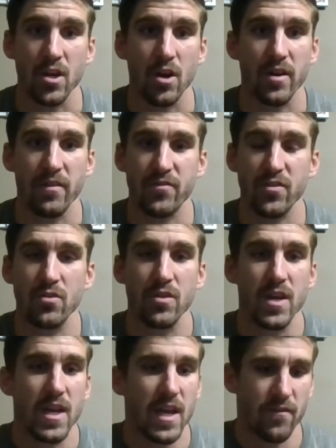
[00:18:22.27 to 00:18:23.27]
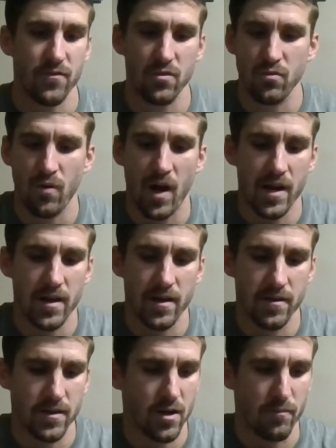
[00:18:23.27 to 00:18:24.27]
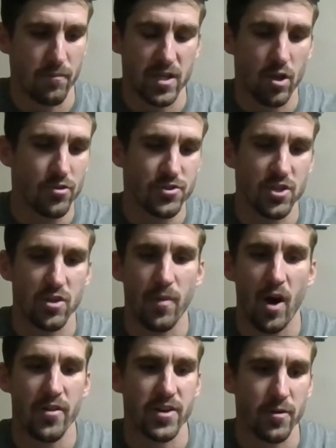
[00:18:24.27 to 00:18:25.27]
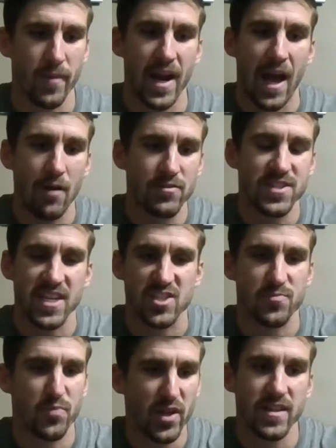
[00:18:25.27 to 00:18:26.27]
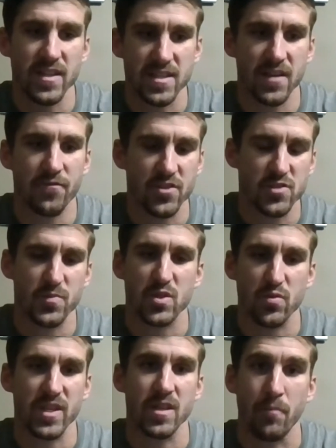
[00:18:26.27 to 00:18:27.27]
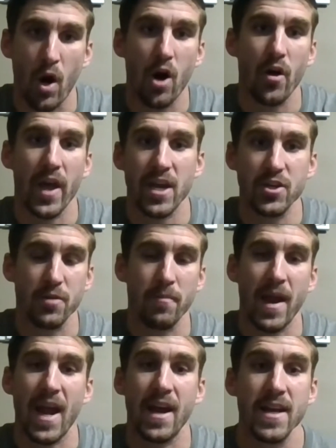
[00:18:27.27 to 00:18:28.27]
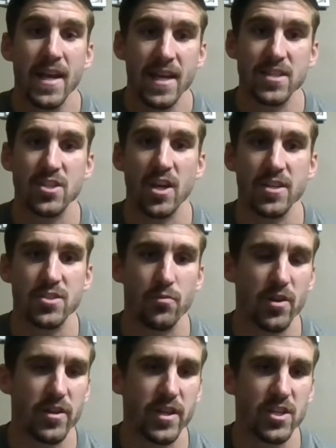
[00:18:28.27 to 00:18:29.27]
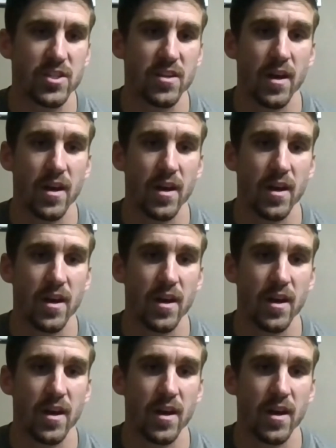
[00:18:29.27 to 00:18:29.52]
If you want to be closer to the ball than your man, I would say splitting the difference between the ball and your man is a really good